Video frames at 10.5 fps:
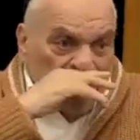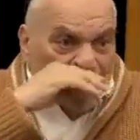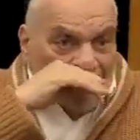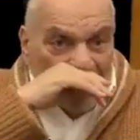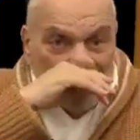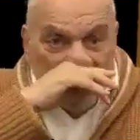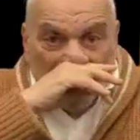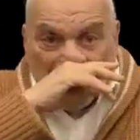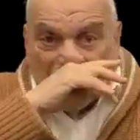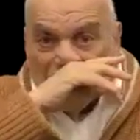That
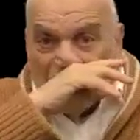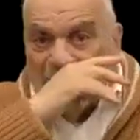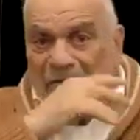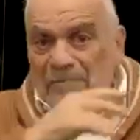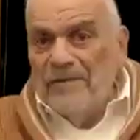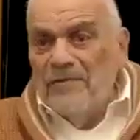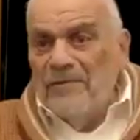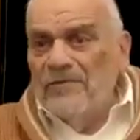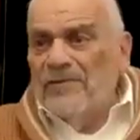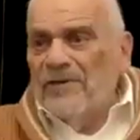they should not be
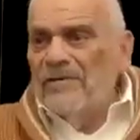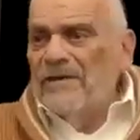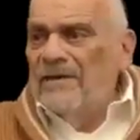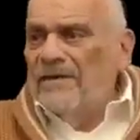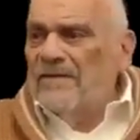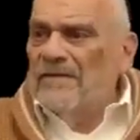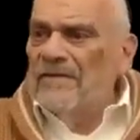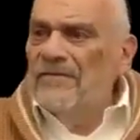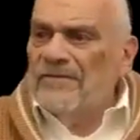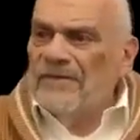mutually
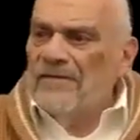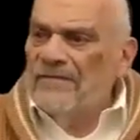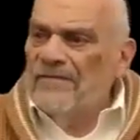exclusive.